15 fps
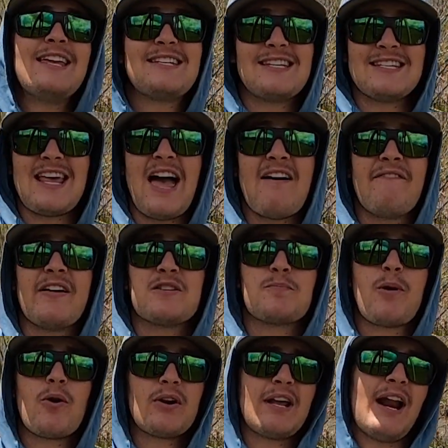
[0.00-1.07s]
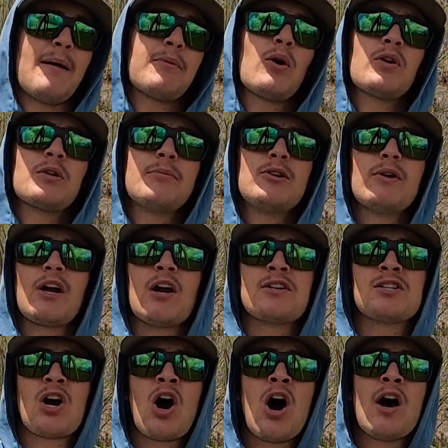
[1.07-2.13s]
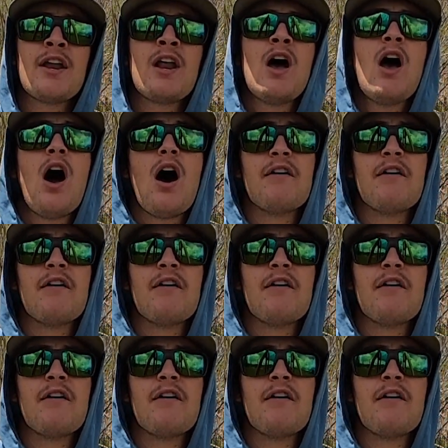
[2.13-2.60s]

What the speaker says: This is FS Brody, and I'm going to be doing a ton